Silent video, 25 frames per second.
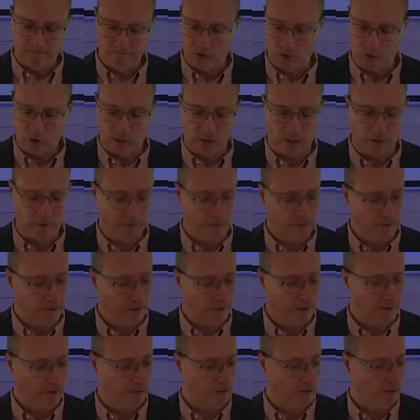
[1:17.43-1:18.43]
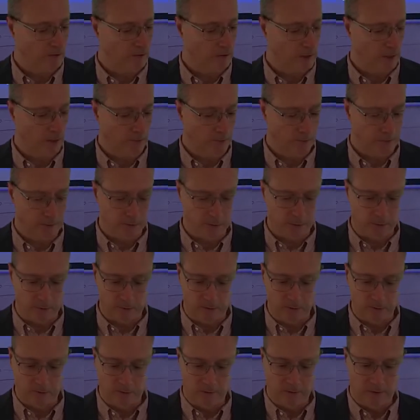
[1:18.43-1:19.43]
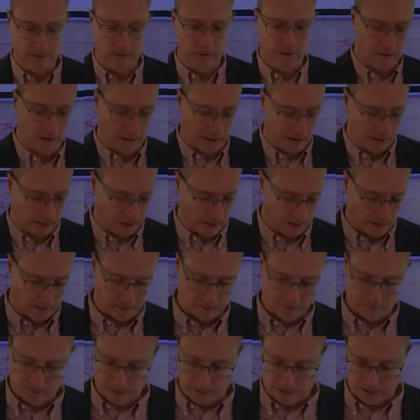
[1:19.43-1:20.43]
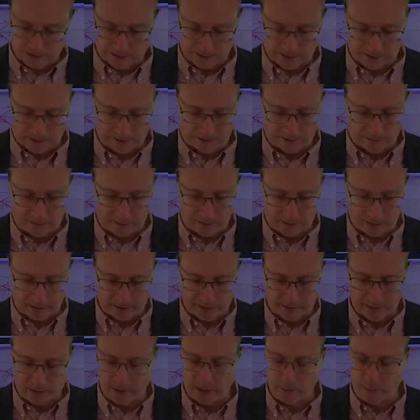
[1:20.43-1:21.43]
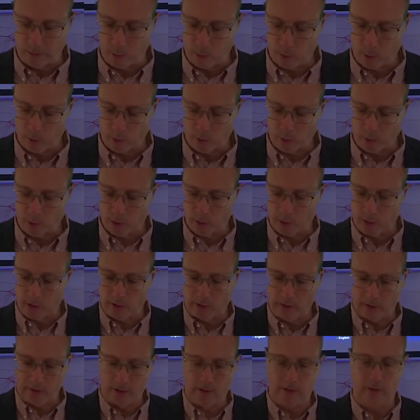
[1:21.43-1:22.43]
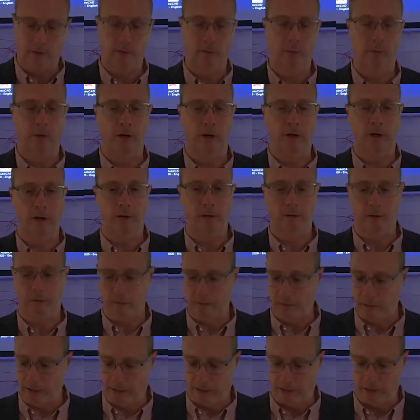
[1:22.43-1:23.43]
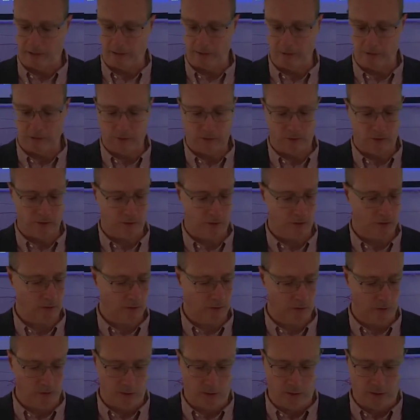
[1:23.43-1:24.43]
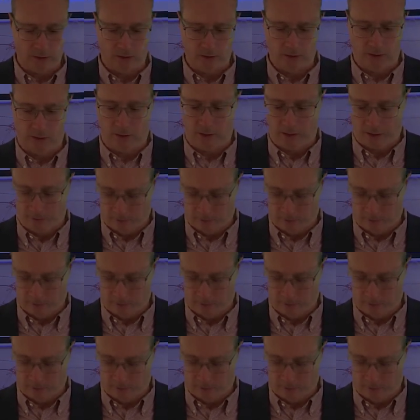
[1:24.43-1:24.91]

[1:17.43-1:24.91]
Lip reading: so I feel comfortable. I have my keyboard, I have my mouse. None